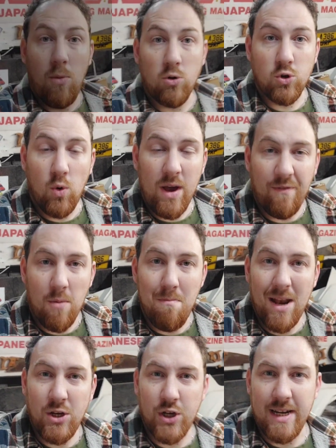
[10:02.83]
not sure if I
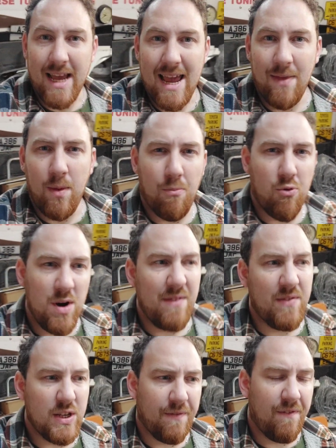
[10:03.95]
mentioned it in the
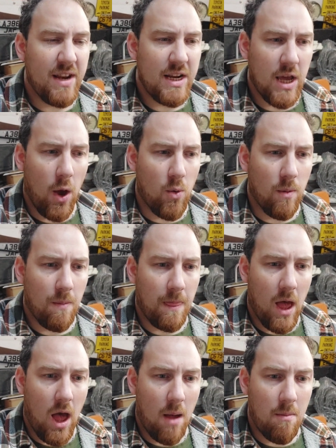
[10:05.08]
previous video,
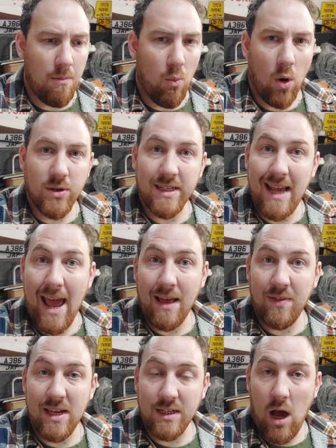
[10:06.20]
but while setting
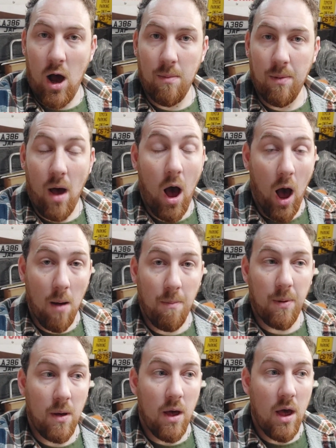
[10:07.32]
this carb up,
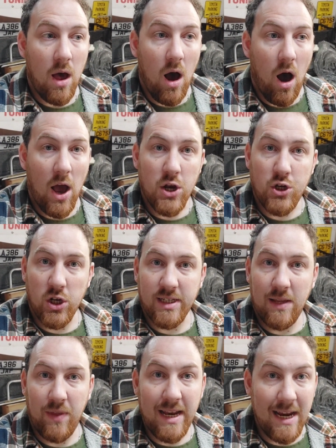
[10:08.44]
I
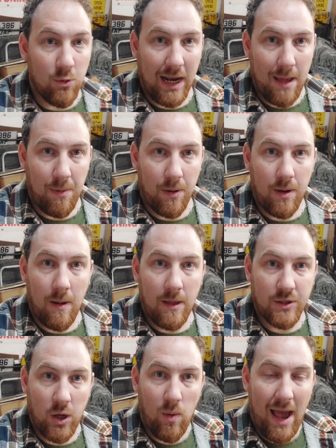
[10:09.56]
adjusted the needle clip.
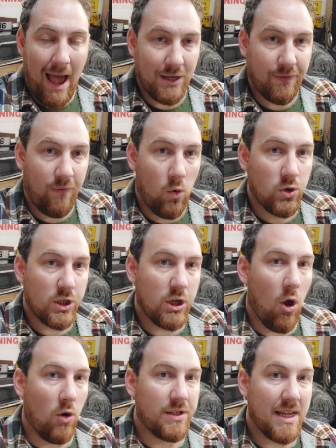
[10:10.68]
So it has 4
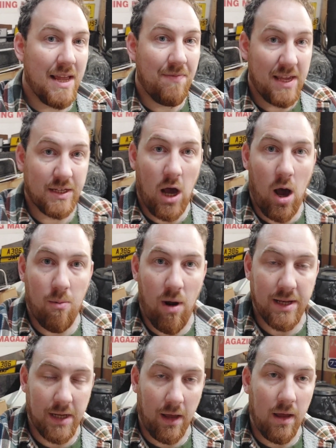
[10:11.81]
slots in this
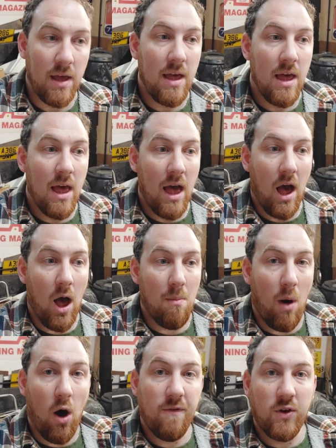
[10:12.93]
carburetor.
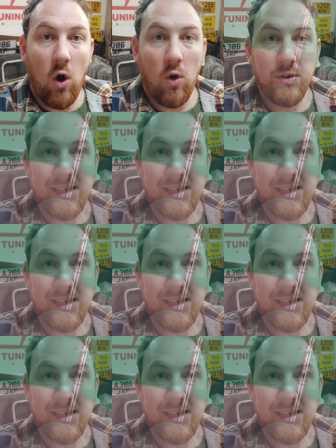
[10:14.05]
I've gone